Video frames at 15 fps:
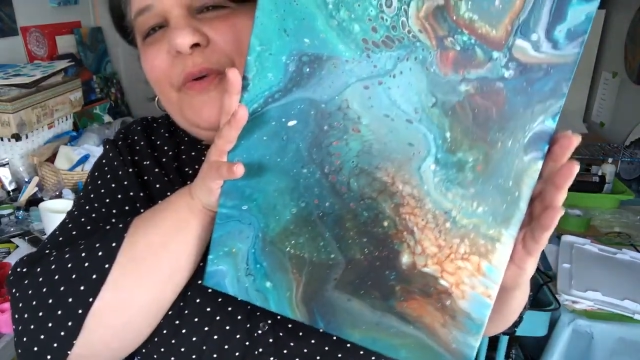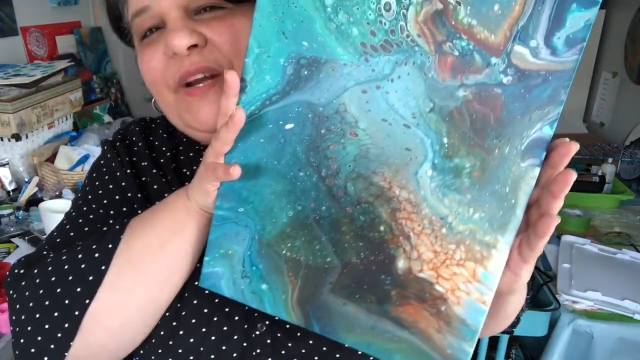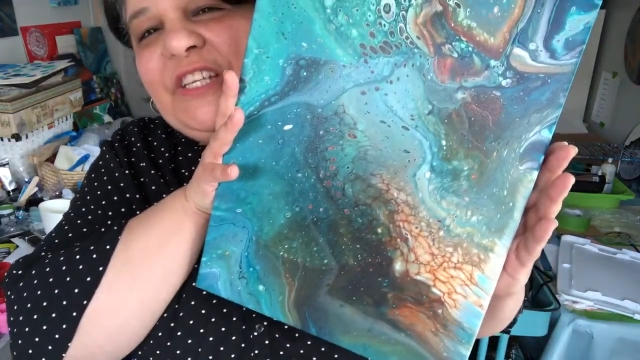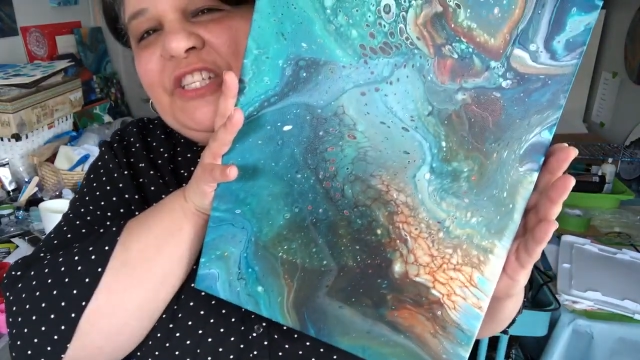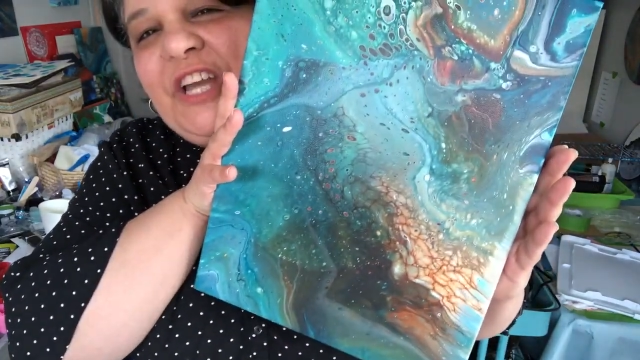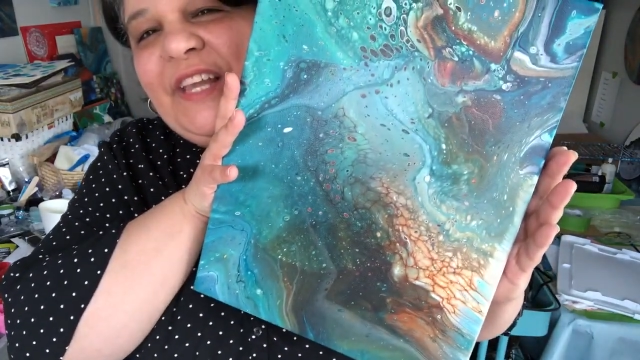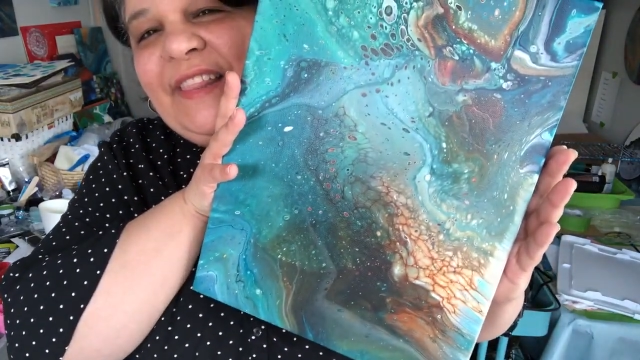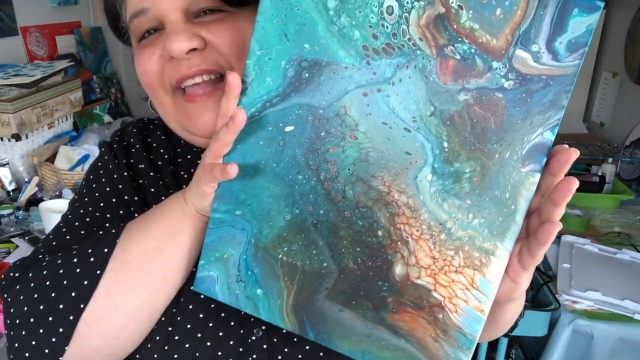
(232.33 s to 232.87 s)
you
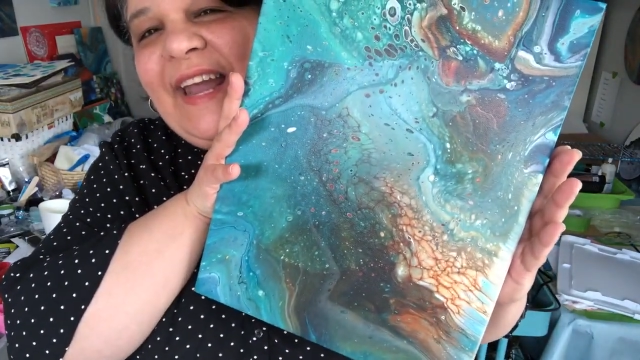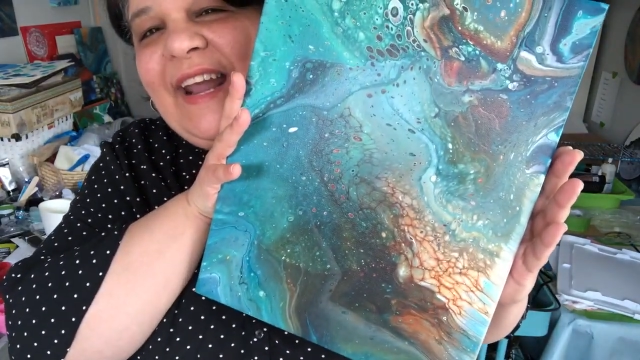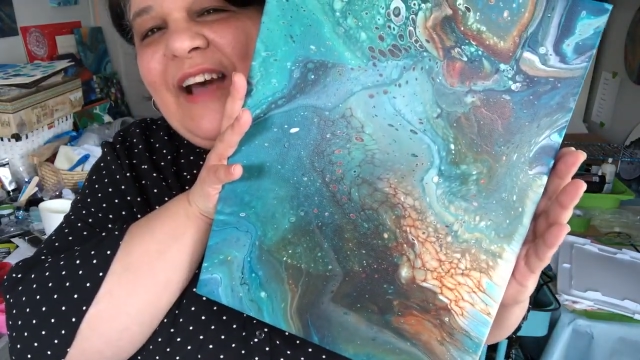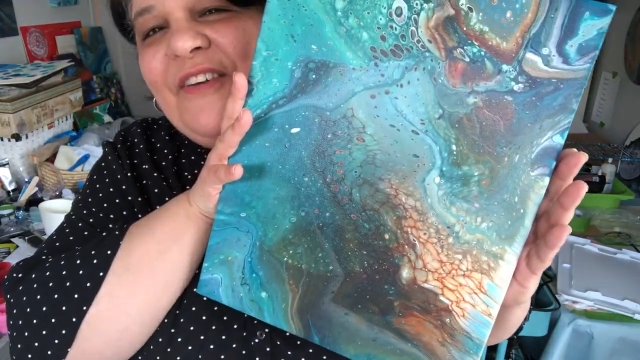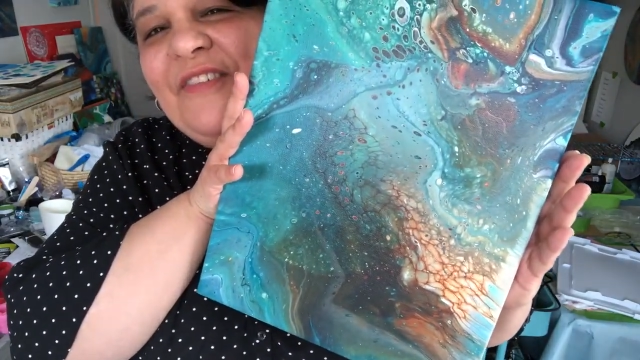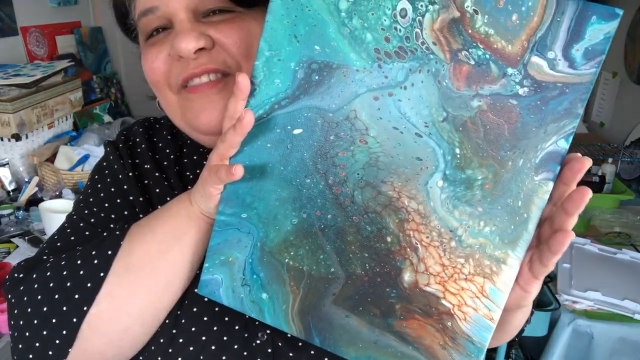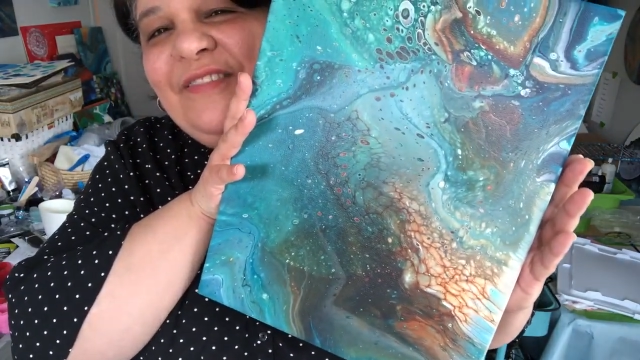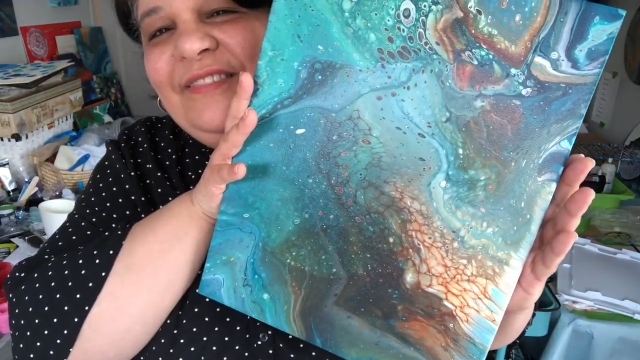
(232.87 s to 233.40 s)
want to check that
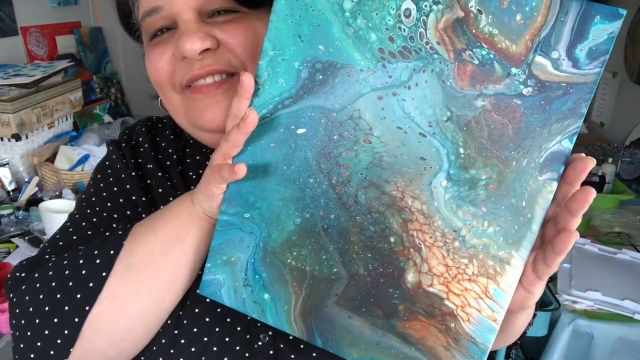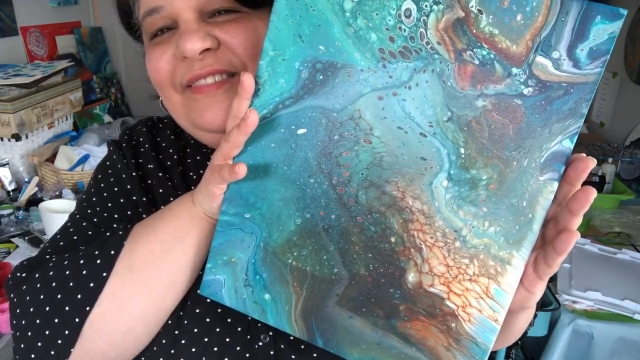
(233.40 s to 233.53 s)
out.